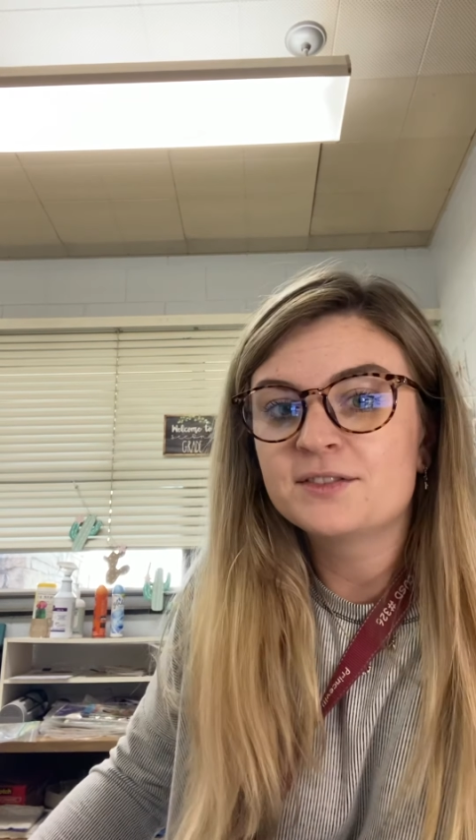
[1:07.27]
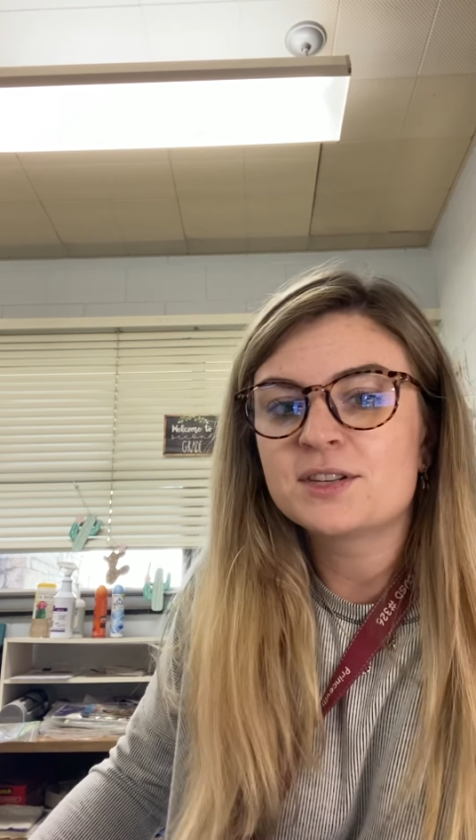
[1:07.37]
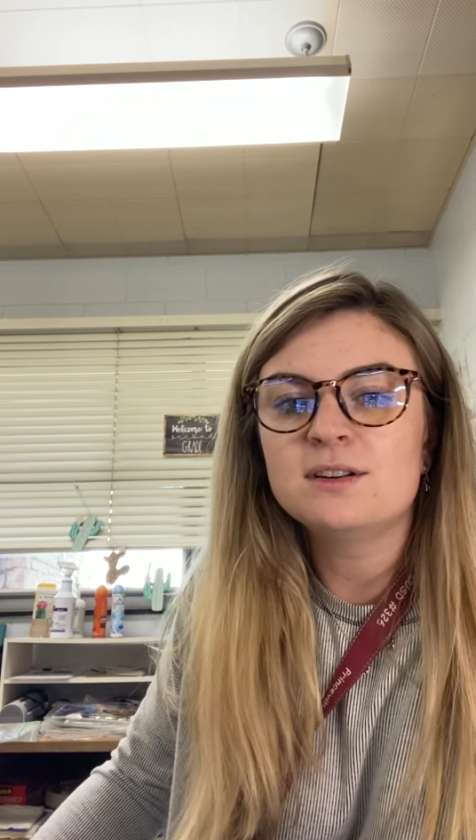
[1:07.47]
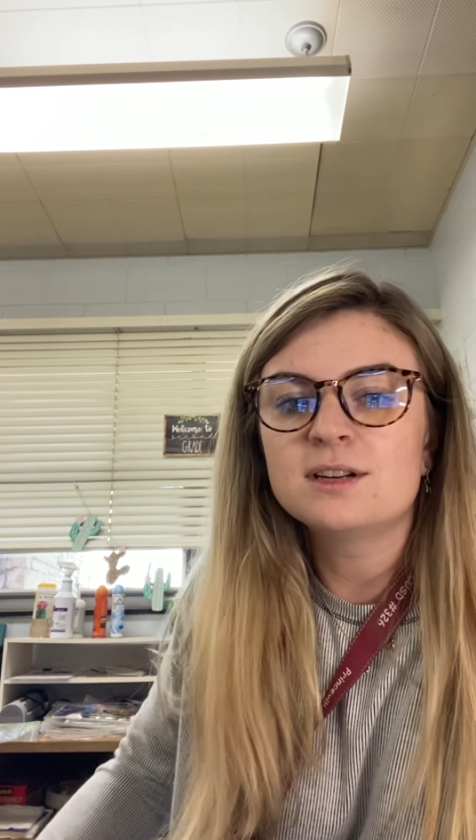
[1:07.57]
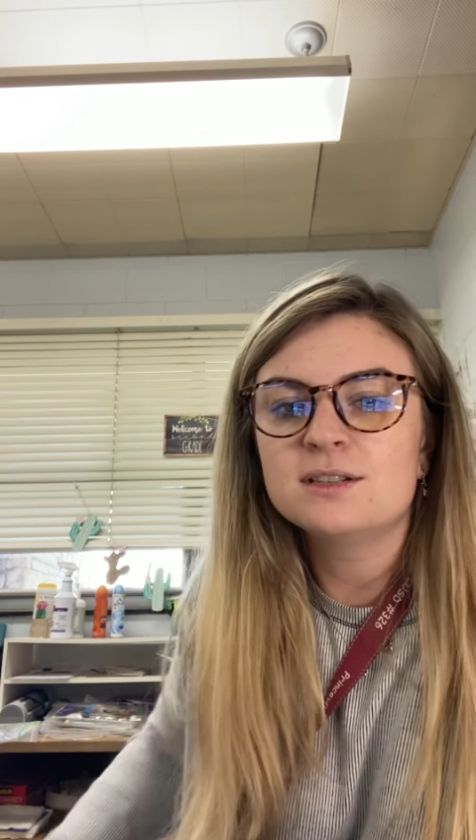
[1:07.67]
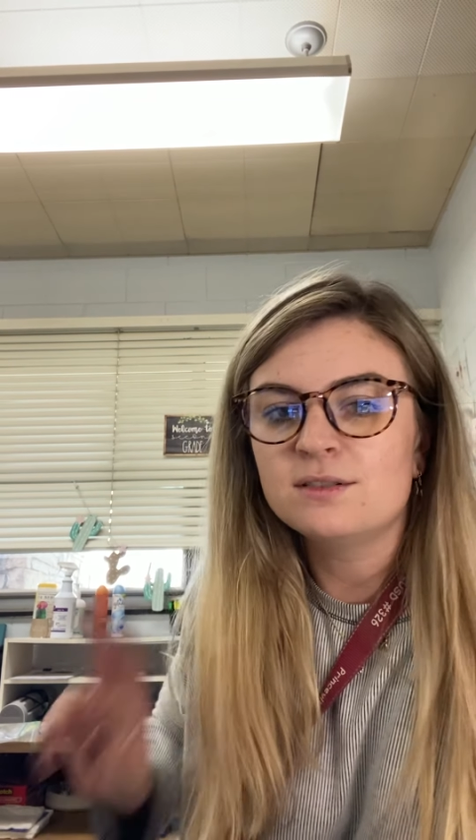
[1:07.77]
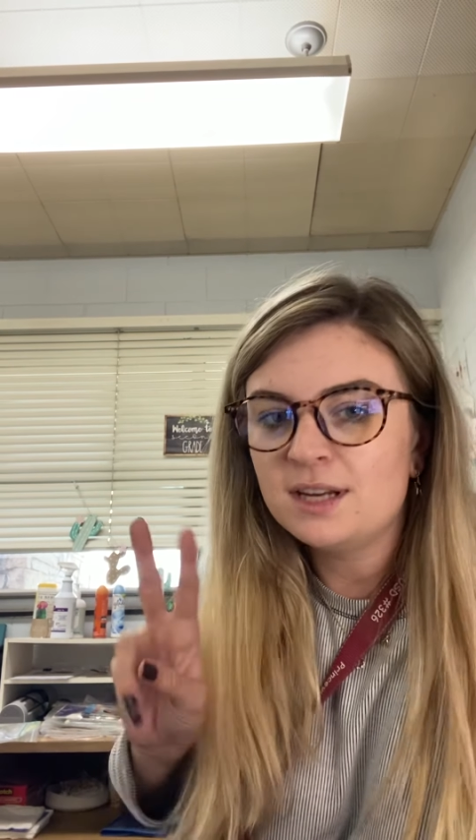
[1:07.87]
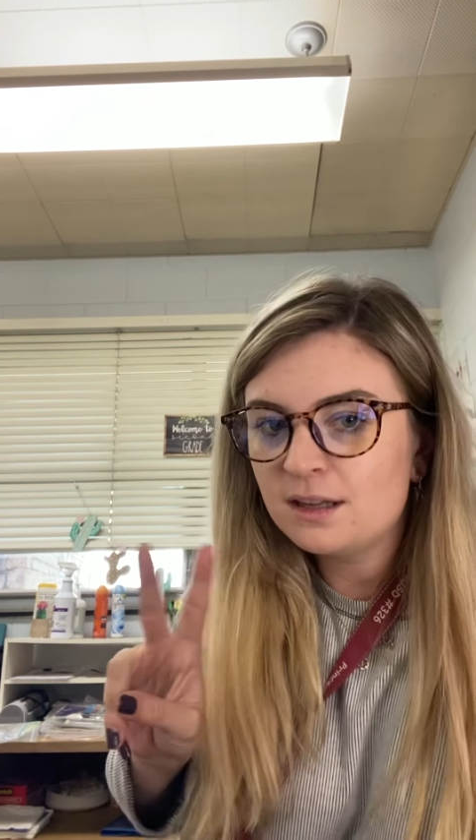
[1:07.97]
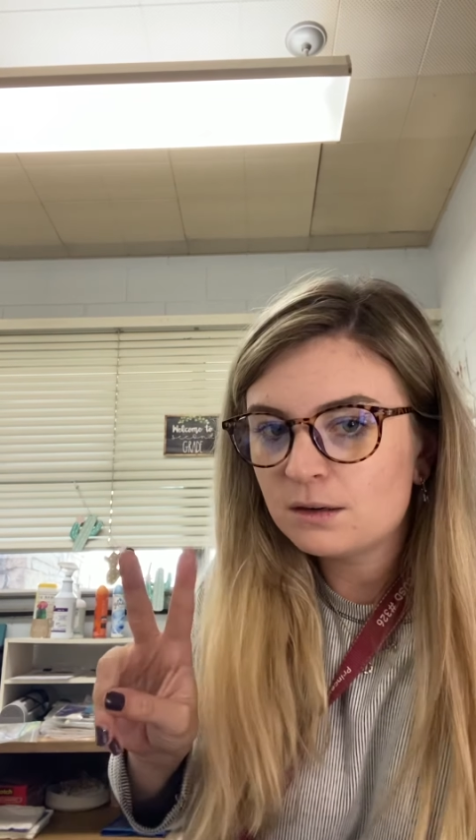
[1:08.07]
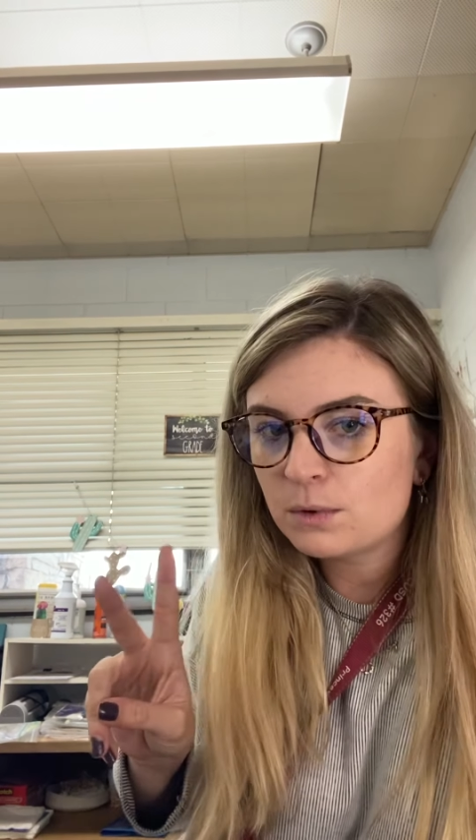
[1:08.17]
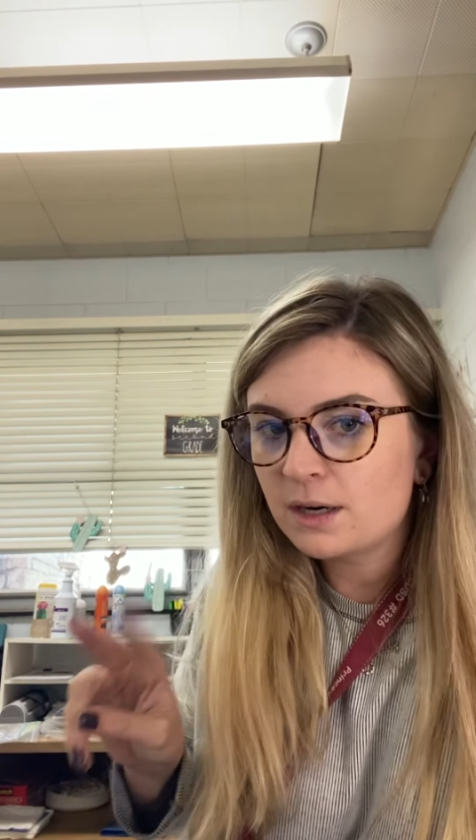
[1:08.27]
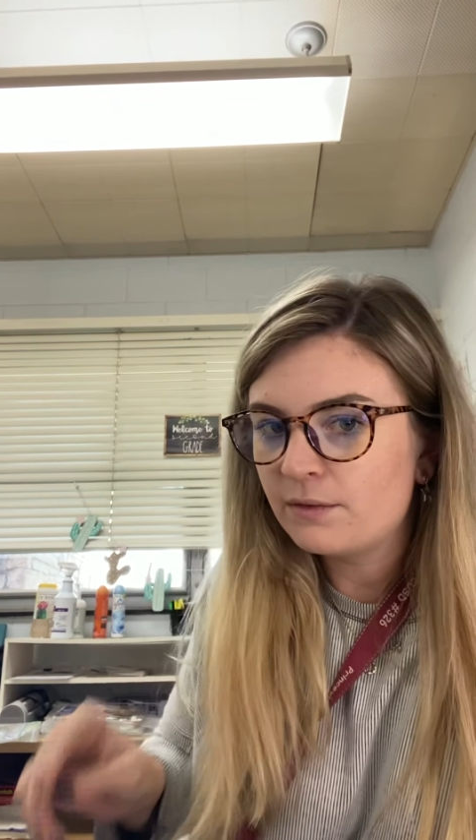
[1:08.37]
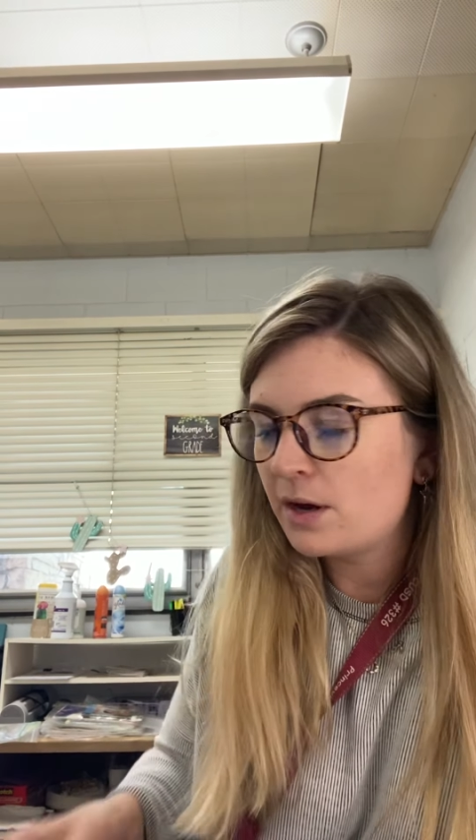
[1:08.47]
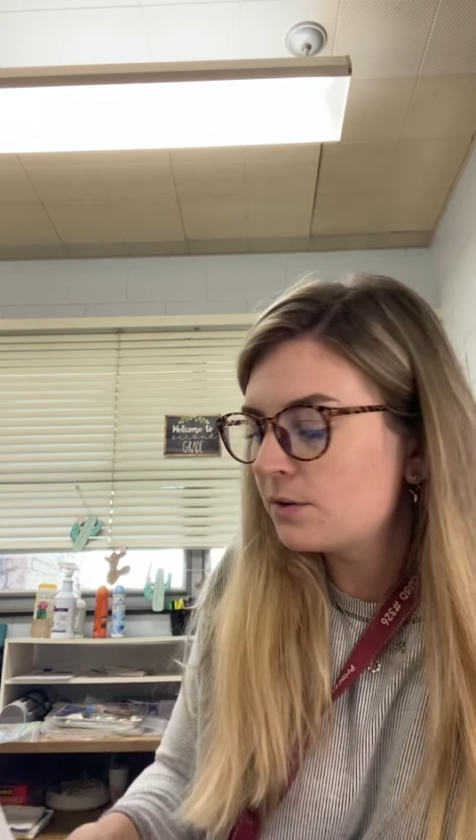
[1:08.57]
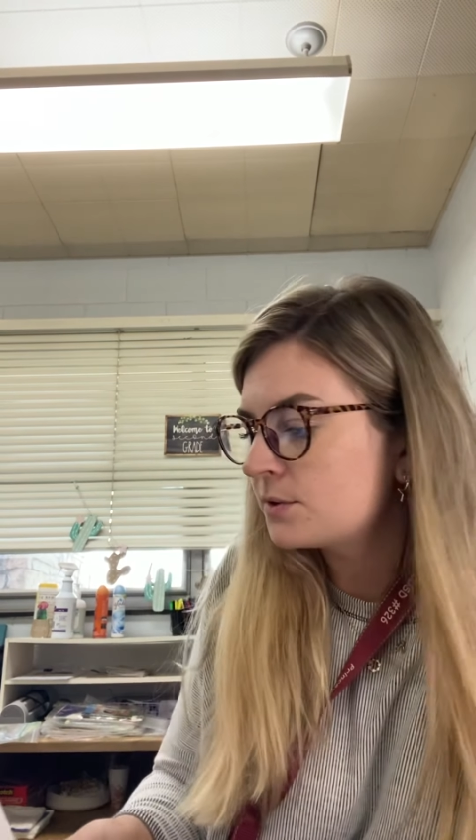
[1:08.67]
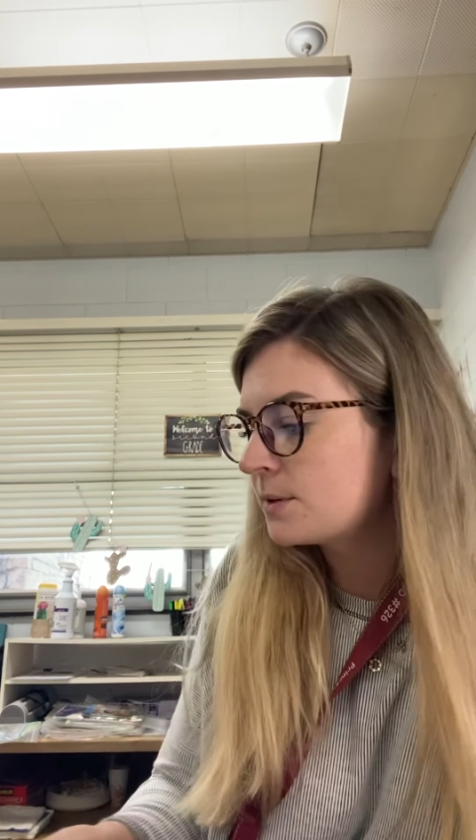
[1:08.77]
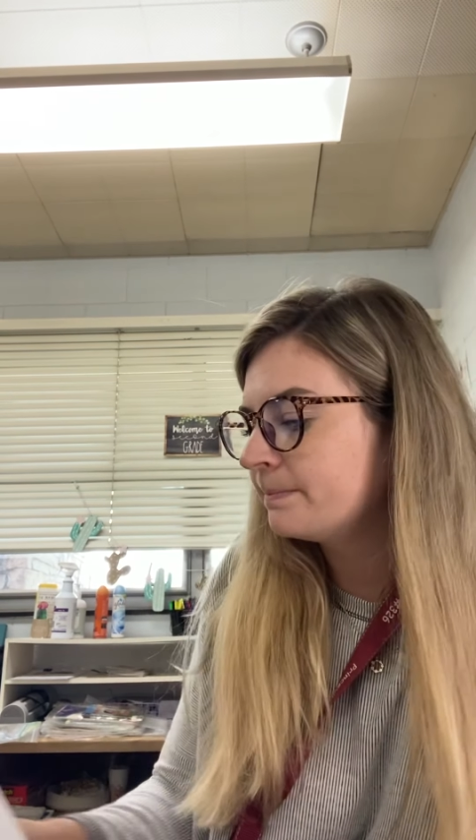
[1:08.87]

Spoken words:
So you can do either one of those.